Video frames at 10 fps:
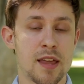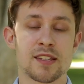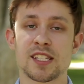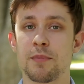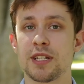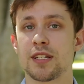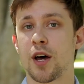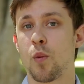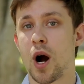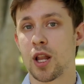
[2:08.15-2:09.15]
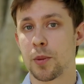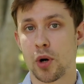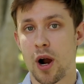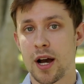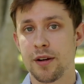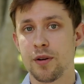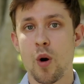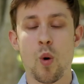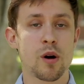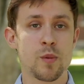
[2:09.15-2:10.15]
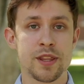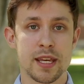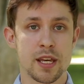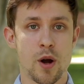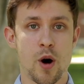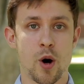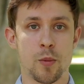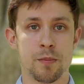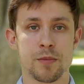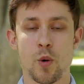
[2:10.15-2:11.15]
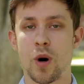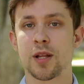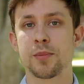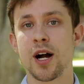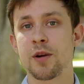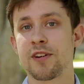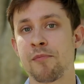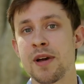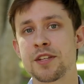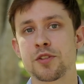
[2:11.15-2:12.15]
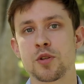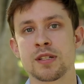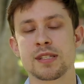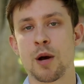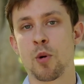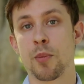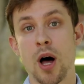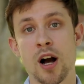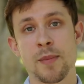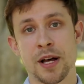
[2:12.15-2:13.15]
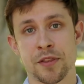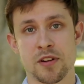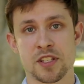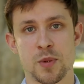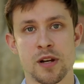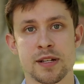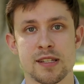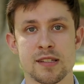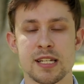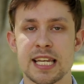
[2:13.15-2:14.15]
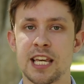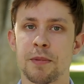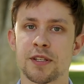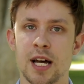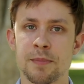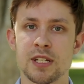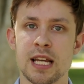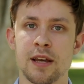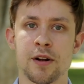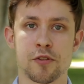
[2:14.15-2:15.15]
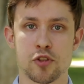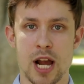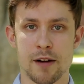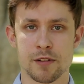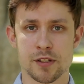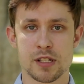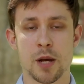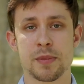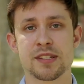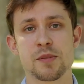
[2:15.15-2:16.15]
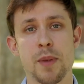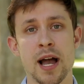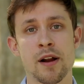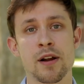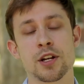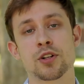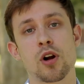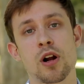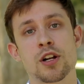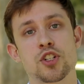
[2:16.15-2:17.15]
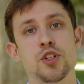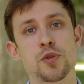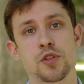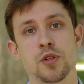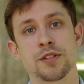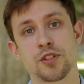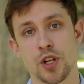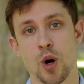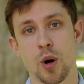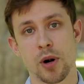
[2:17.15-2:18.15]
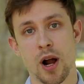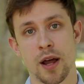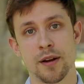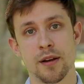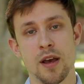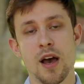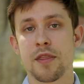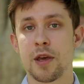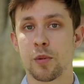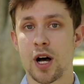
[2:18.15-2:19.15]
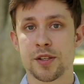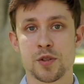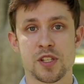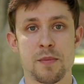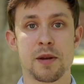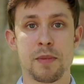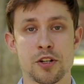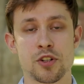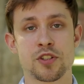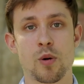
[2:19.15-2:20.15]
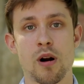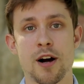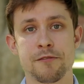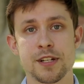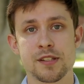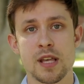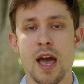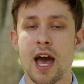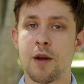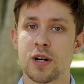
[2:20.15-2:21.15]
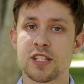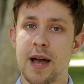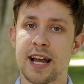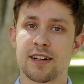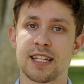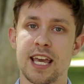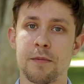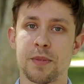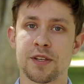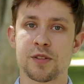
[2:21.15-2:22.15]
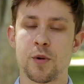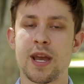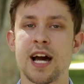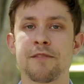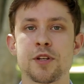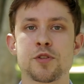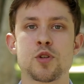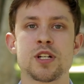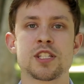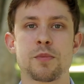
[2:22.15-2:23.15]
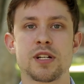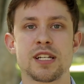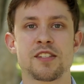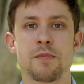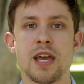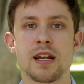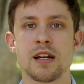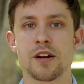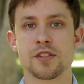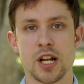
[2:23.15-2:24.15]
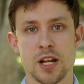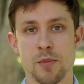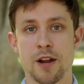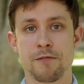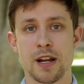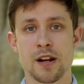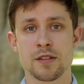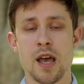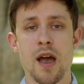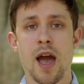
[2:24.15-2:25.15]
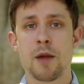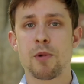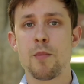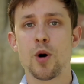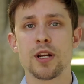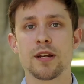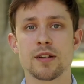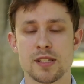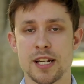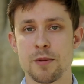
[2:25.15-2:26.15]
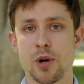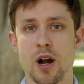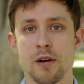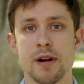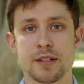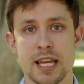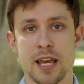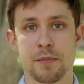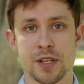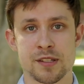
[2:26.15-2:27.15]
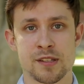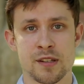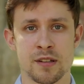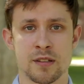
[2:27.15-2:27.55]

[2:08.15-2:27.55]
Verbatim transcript: This can be done while abroad or when they get home. While abroad, we have many students that will blog about their experiences to keep us up to date on their travels, to help inspire and encourage new students to go abroad. They will also submit pictures to our office, and once back on campus, we have those students participate in our study abroad fairs and promoting study abroad around campus.